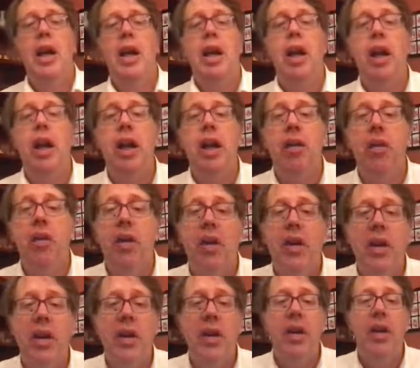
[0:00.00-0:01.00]
And
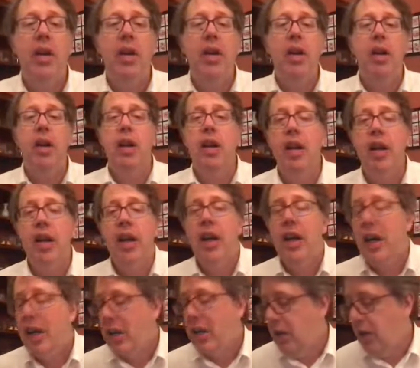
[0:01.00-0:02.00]

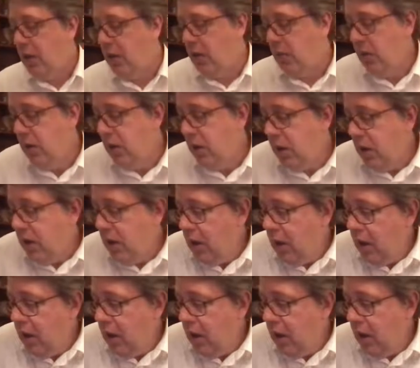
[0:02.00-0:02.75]
so